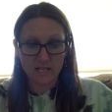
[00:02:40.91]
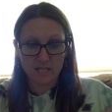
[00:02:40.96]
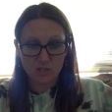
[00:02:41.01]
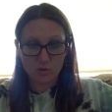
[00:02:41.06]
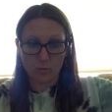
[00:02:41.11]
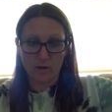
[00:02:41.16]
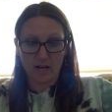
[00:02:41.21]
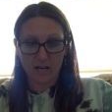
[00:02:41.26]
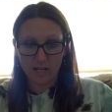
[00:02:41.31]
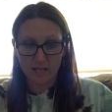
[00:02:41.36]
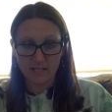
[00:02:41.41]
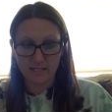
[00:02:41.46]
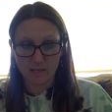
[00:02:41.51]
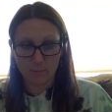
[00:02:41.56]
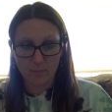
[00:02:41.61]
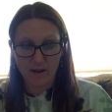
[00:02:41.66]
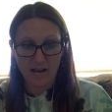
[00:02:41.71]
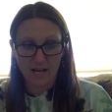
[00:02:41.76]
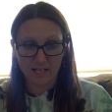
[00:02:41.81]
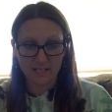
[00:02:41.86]
Israelis
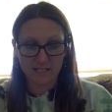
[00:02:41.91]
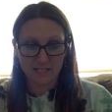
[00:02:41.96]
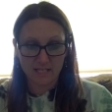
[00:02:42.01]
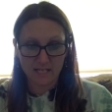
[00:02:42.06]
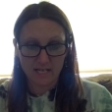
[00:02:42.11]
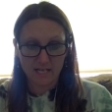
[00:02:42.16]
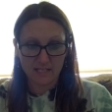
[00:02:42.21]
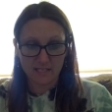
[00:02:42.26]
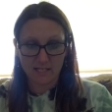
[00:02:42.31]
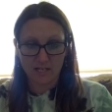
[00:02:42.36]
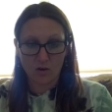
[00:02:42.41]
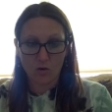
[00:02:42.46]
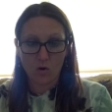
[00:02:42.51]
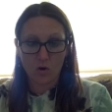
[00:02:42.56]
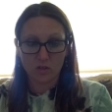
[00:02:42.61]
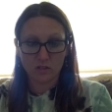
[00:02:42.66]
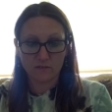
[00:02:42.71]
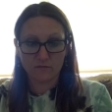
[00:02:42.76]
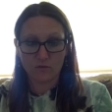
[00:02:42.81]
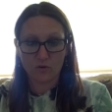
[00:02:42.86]
and Palestinians and
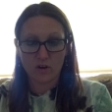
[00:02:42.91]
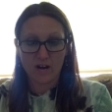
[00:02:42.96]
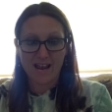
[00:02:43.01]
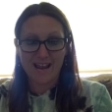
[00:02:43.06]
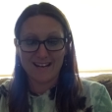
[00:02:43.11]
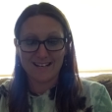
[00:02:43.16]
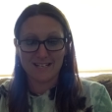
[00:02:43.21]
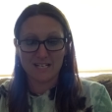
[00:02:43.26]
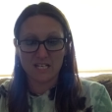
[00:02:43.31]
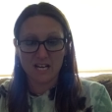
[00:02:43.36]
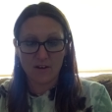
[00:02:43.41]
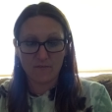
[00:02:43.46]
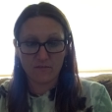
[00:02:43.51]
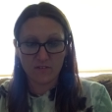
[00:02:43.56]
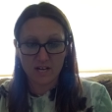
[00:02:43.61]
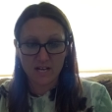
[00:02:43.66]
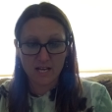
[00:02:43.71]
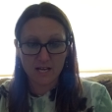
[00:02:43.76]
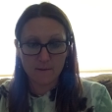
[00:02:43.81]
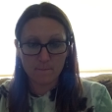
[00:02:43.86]
calls for a
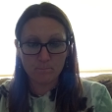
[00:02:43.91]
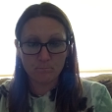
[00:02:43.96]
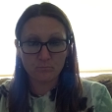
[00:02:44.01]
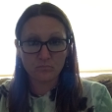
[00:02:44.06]
definite